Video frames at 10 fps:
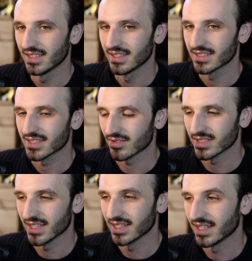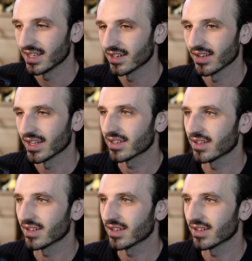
So there isn't any, I